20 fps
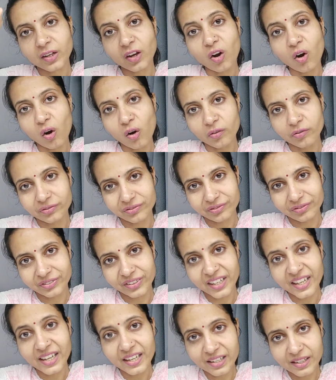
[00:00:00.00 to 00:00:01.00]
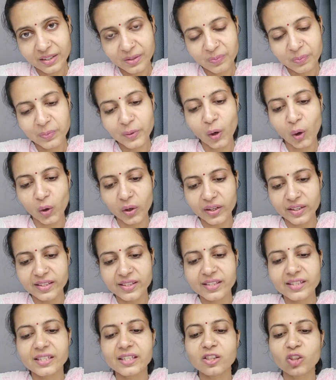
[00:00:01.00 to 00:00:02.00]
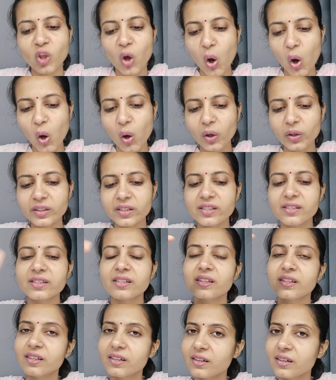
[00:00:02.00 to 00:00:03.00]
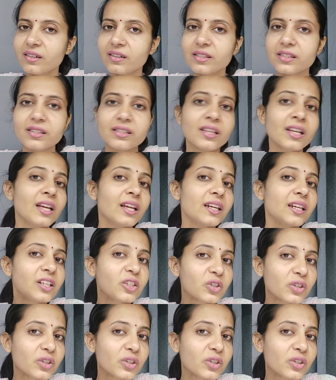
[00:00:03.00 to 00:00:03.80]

of his purest thoughts, the nurse. Nature